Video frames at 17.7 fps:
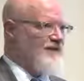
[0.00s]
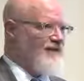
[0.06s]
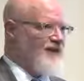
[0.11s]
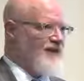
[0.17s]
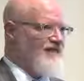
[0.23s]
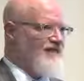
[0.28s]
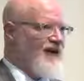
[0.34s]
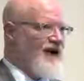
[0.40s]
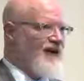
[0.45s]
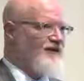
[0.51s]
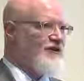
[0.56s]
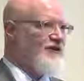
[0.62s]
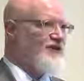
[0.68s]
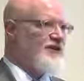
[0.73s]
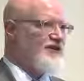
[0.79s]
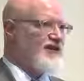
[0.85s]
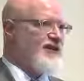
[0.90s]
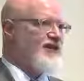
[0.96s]
for a viral
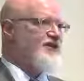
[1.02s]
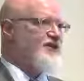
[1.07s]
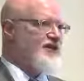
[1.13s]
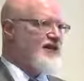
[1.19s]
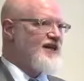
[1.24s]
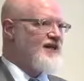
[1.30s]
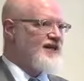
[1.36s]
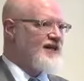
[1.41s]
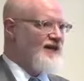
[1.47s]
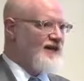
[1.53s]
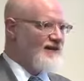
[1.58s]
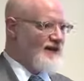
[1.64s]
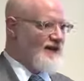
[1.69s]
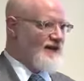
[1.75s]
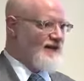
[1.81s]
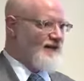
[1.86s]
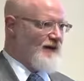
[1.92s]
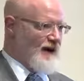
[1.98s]
contagious idea
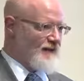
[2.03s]
like